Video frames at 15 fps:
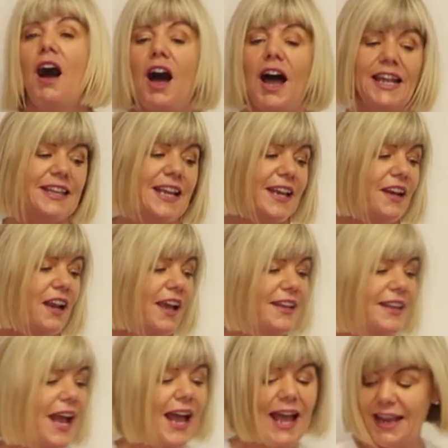I then
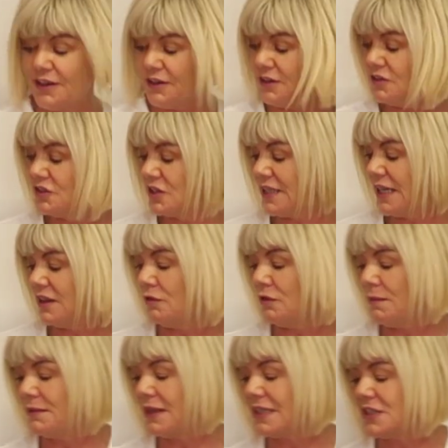like the hanger, just get the
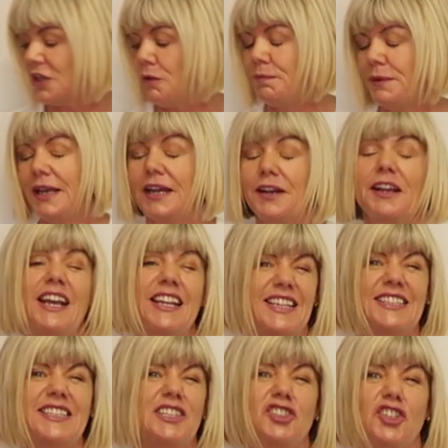ribbon that's open here.
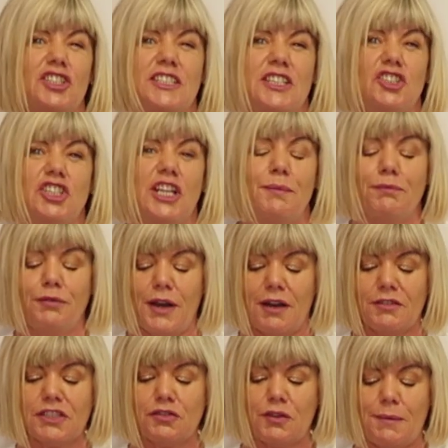This is just the cheap
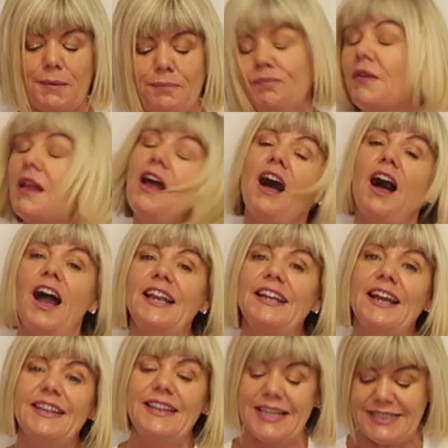florist ribbon. I
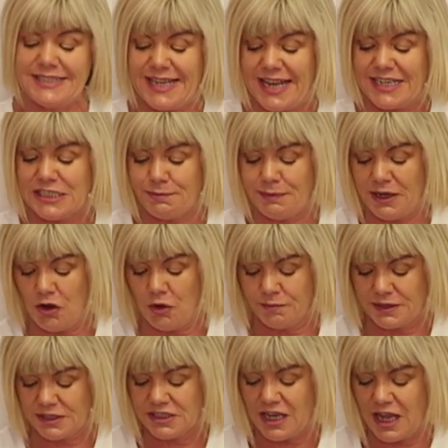like this then to be
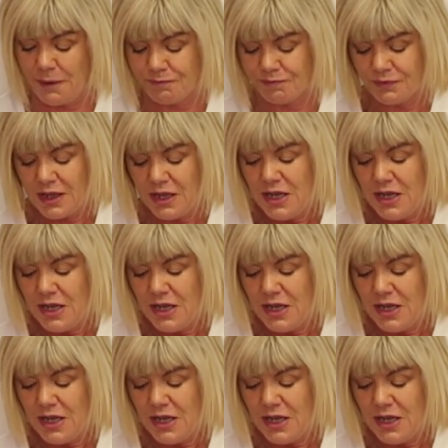up the top.